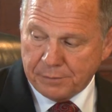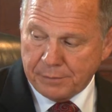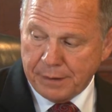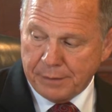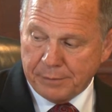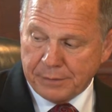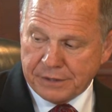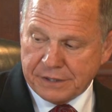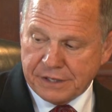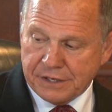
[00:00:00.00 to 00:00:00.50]

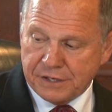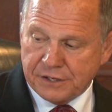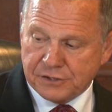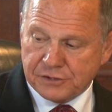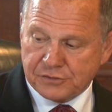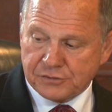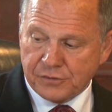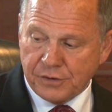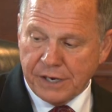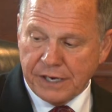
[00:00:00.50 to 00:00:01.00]
Amendment that
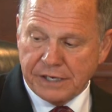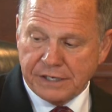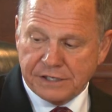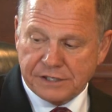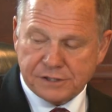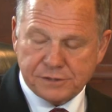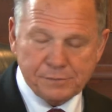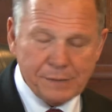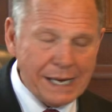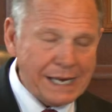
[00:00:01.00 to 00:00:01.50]
is strained?
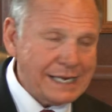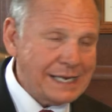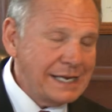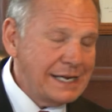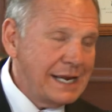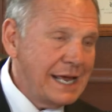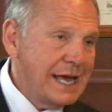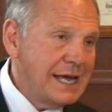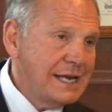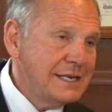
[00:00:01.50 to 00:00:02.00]
Is back
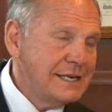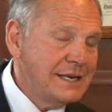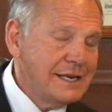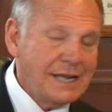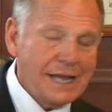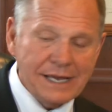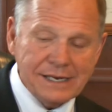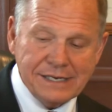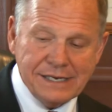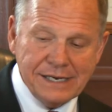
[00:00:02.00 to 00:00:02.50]
in
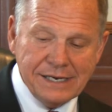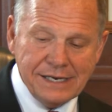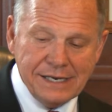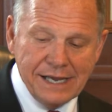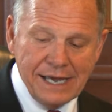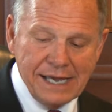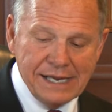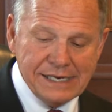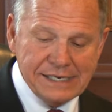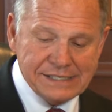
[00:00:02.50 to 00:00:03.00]

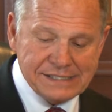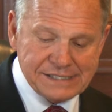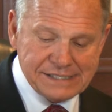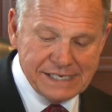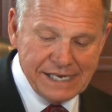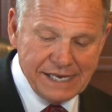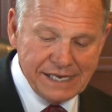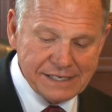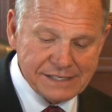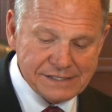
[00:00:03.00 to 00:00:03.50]

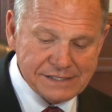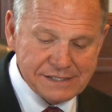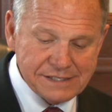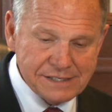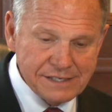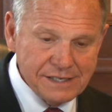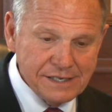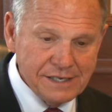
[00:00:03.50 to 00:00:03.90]
1986,